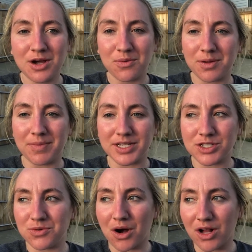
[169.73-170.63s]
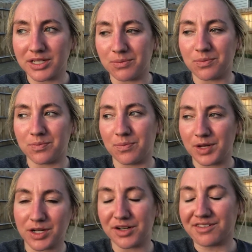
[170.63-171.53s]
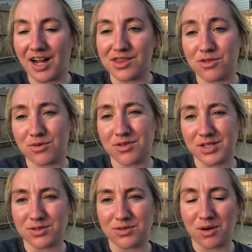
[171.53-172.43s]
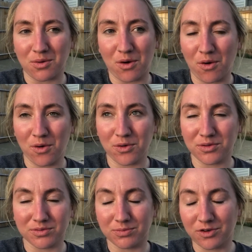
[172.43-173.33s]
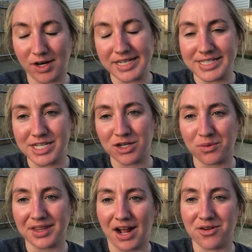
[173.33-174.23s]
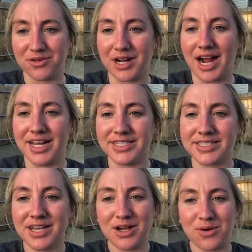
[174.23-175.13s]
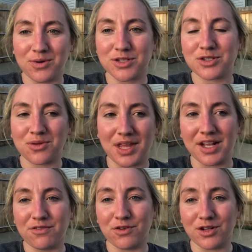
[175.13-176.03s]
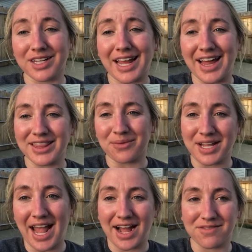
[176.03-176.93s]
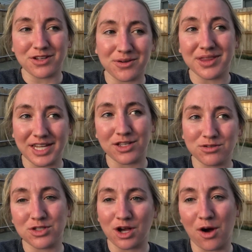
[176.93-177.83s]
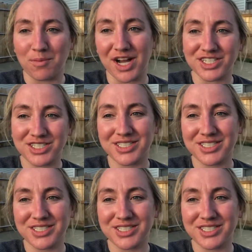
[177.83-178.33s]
We miss you all, and we couldn't have gotten through this whole crazy year without you guys. We're so thankful again that we have you, and thank you so much.